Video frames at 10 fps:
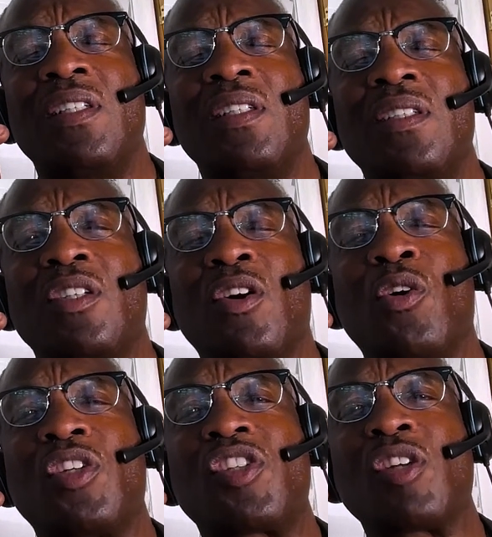You go to
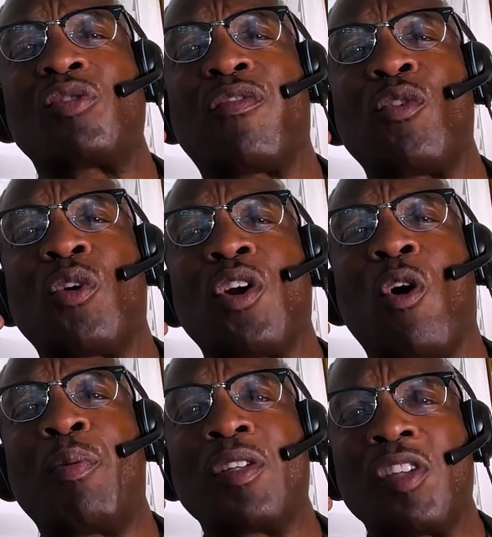the Central Court and
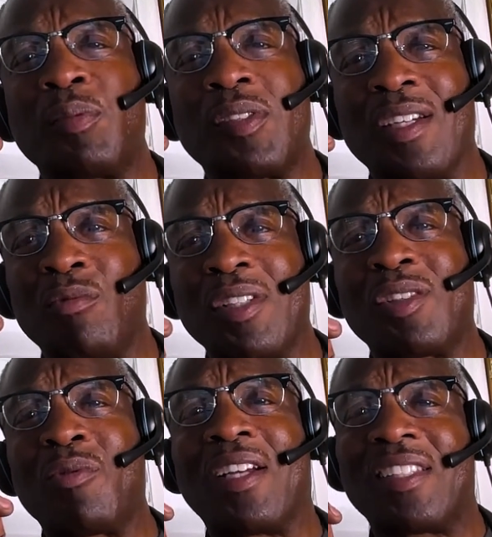English and guess
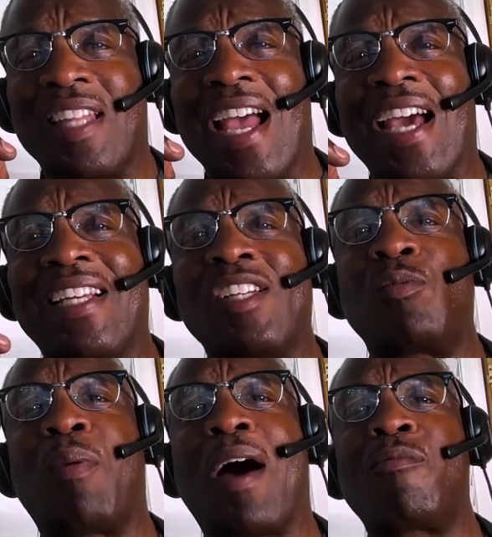what? That is
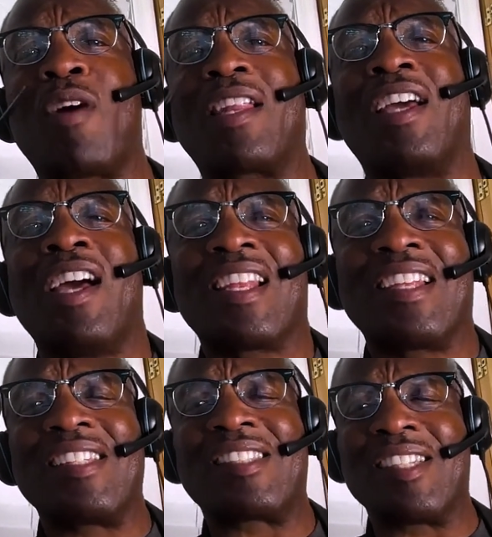Bob Rowe.
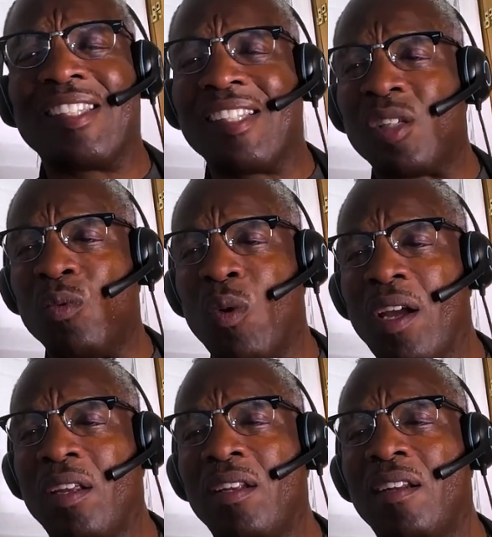Listen
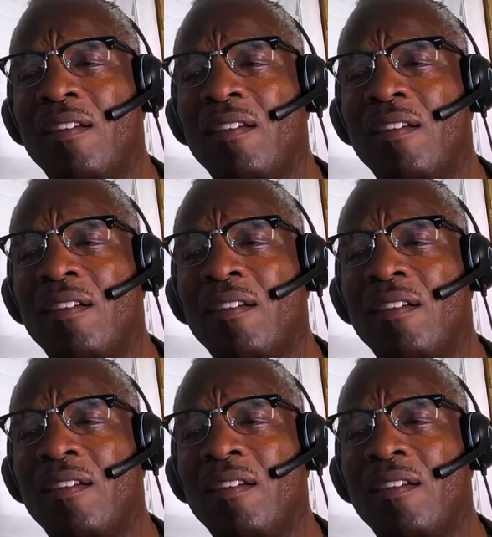well.